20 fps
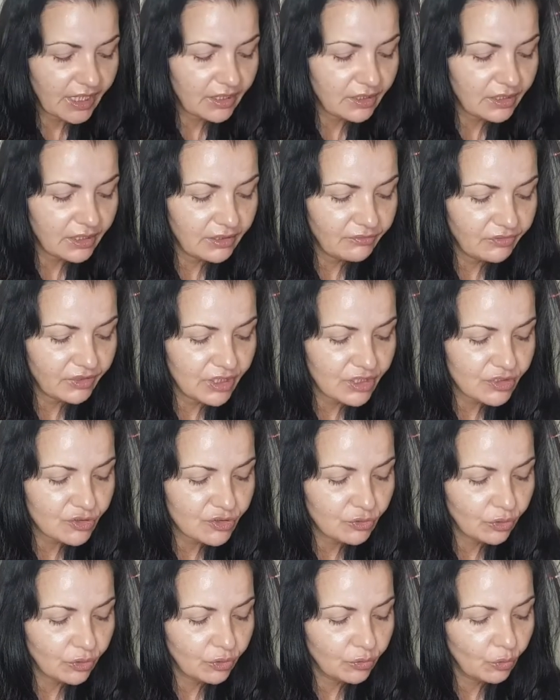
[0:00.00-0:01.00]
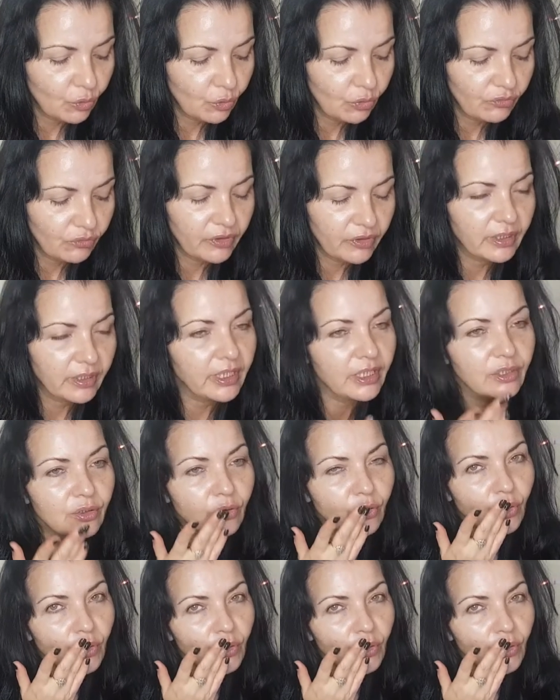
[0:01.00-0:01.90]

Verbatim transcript: I leave this on overnight.